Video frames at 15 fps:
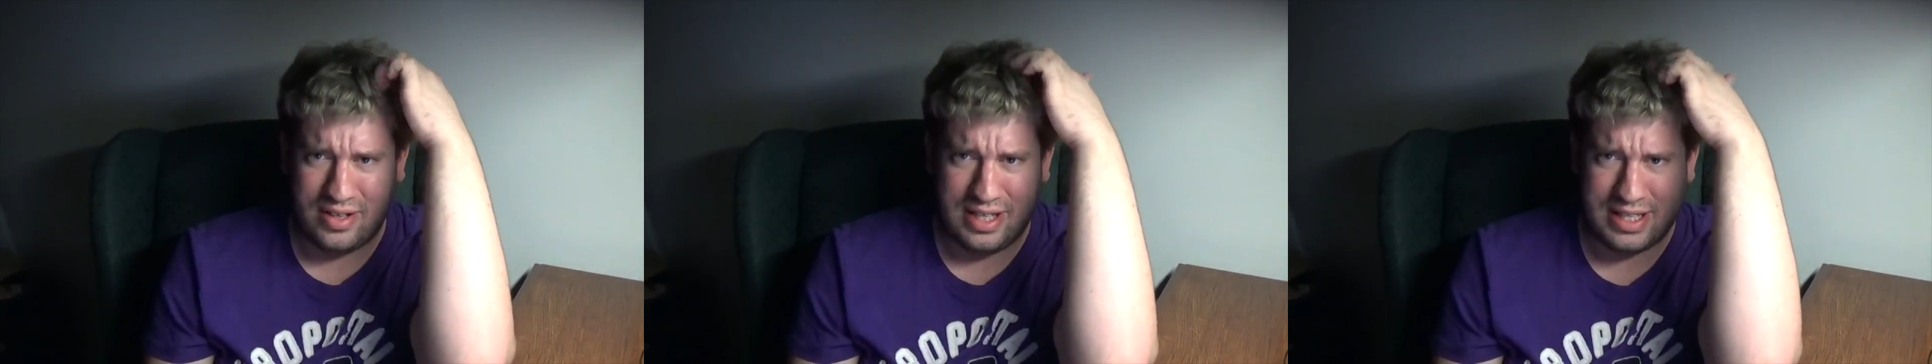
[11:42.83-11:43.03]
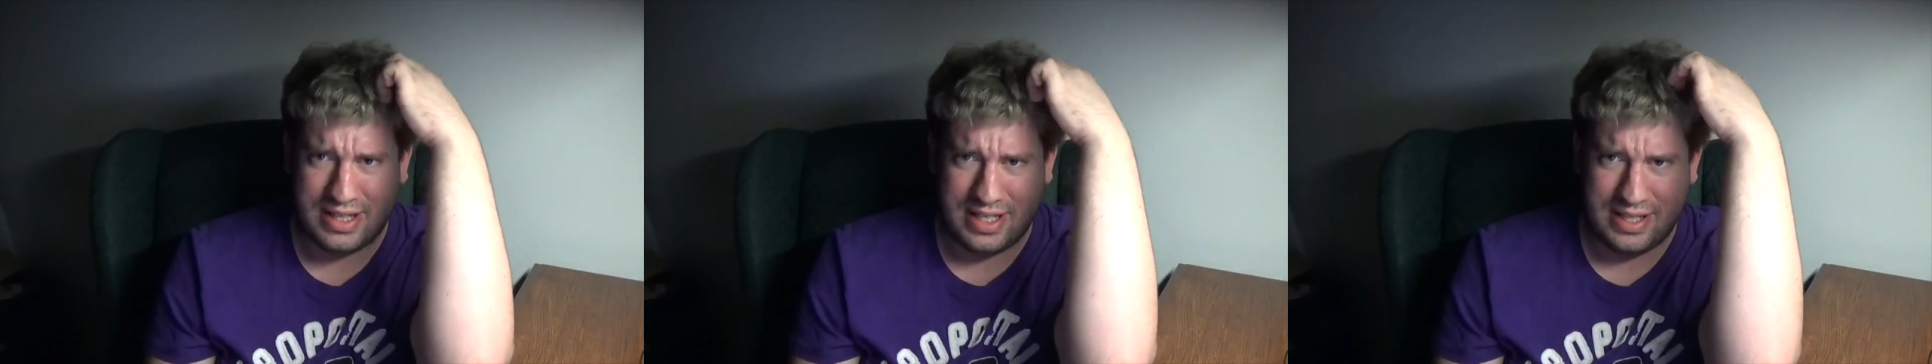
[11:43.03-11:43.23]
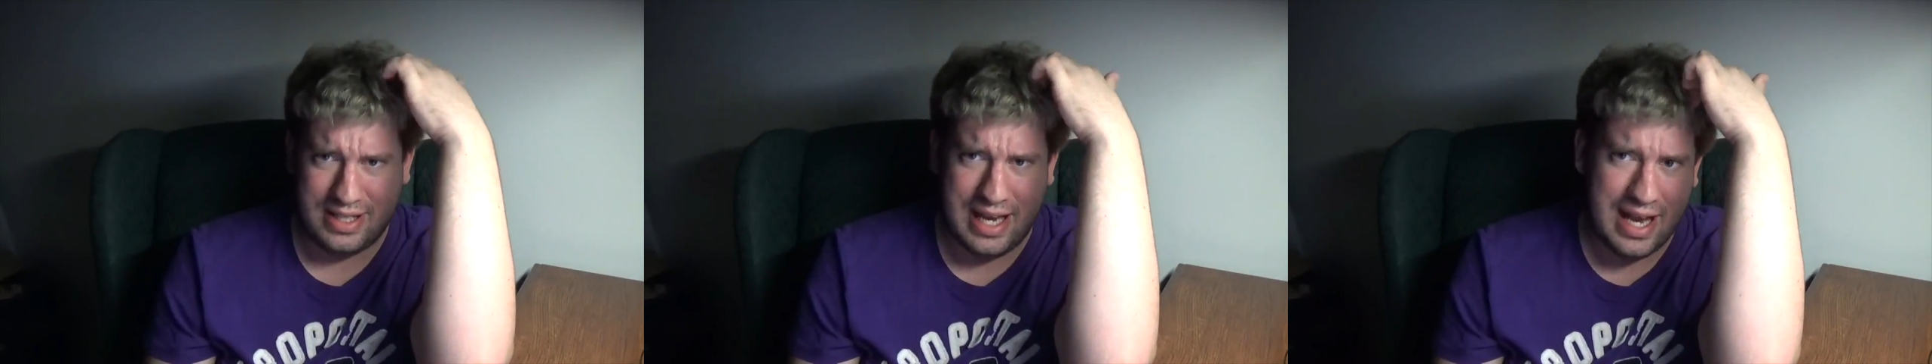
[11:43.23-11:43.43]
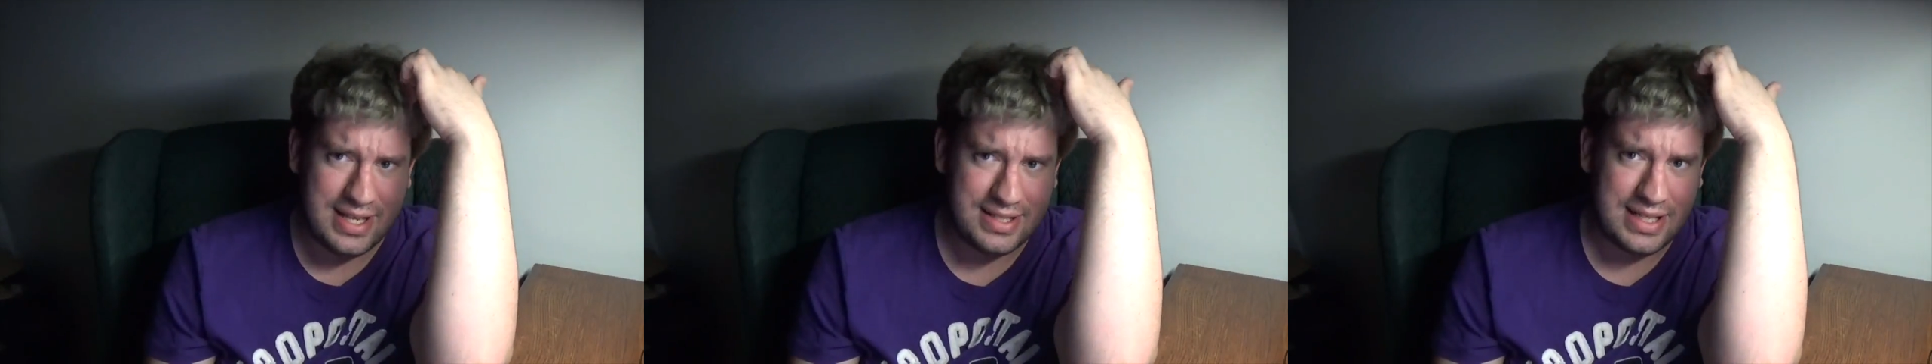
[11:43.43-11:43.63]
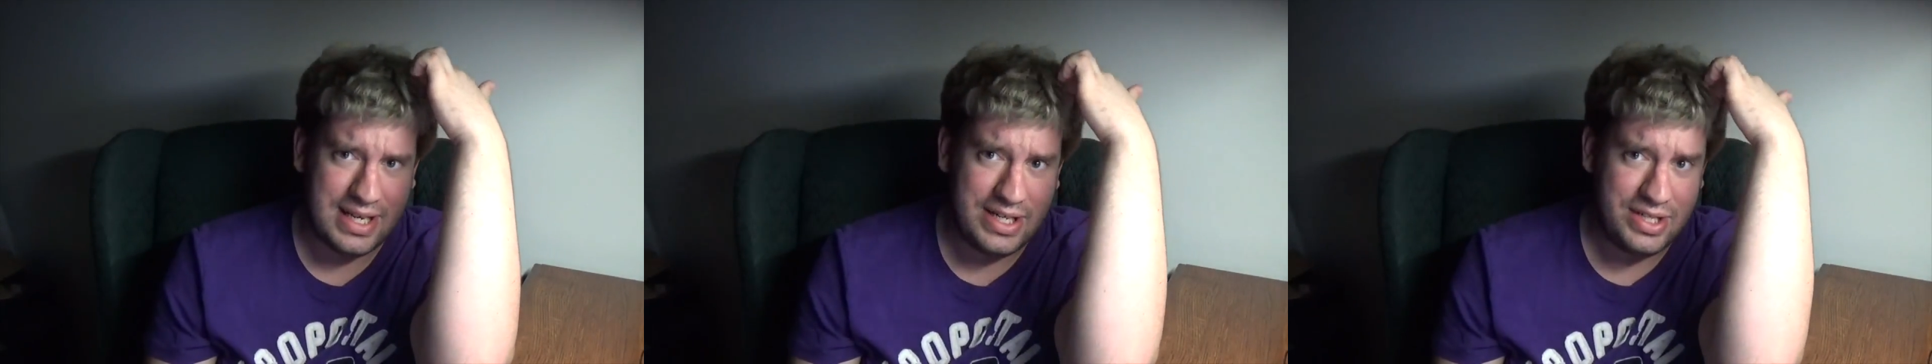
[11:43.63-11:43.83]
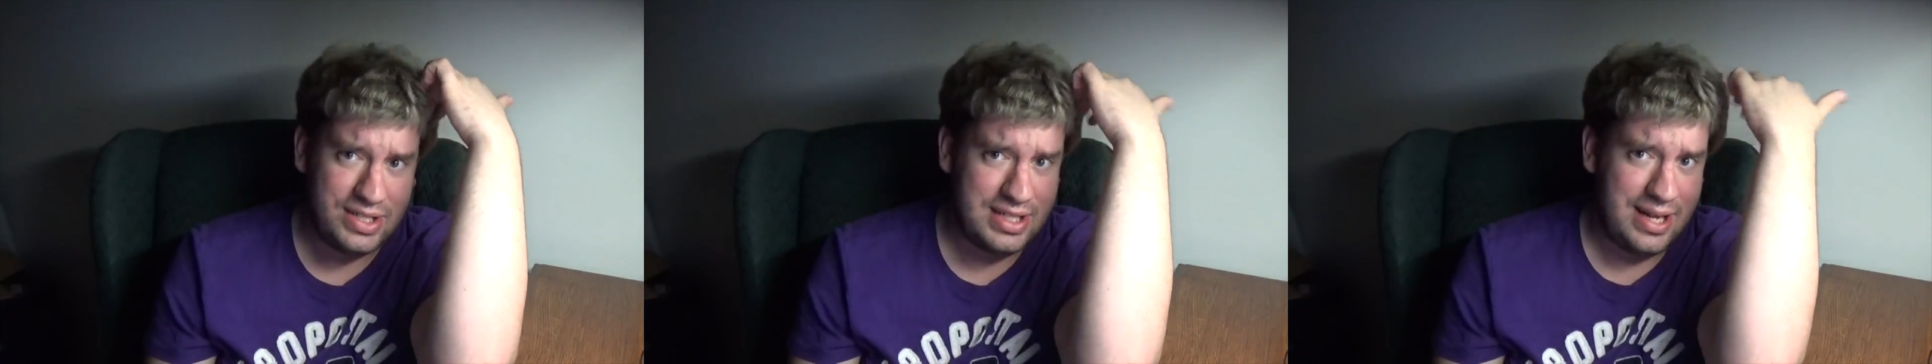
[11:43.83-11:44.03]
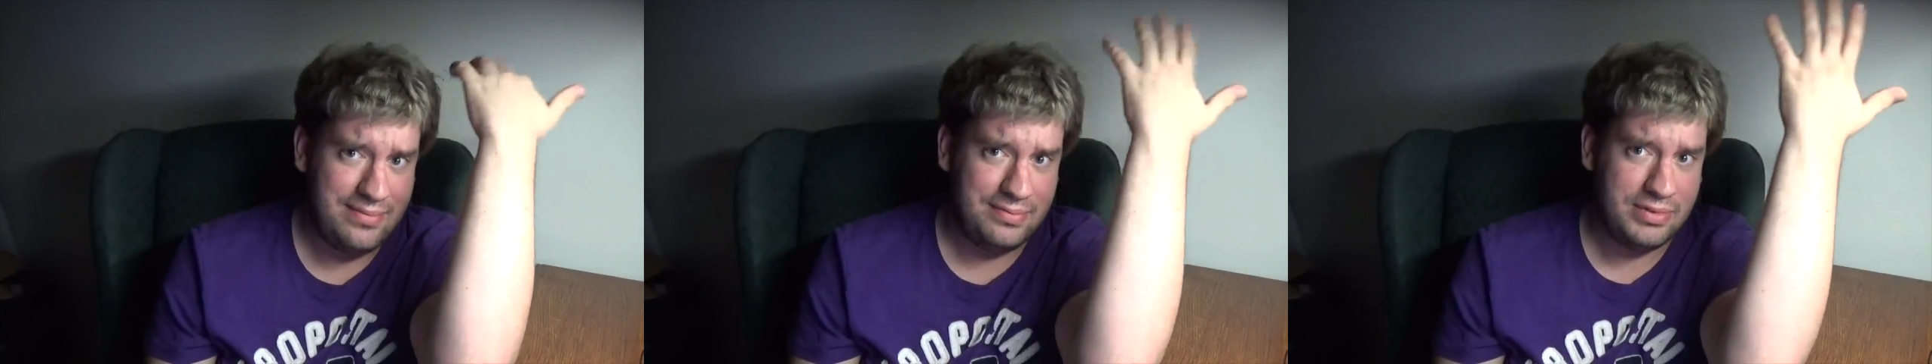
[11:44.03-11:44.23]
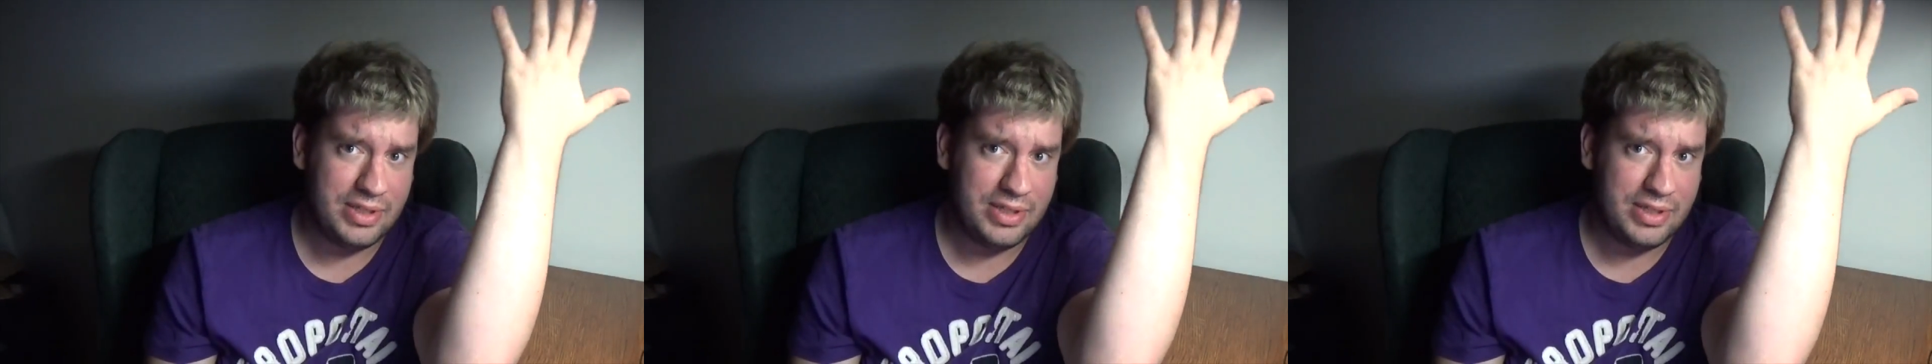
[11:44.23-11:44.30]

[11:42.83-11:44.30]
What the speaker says: like the gas gauge stopped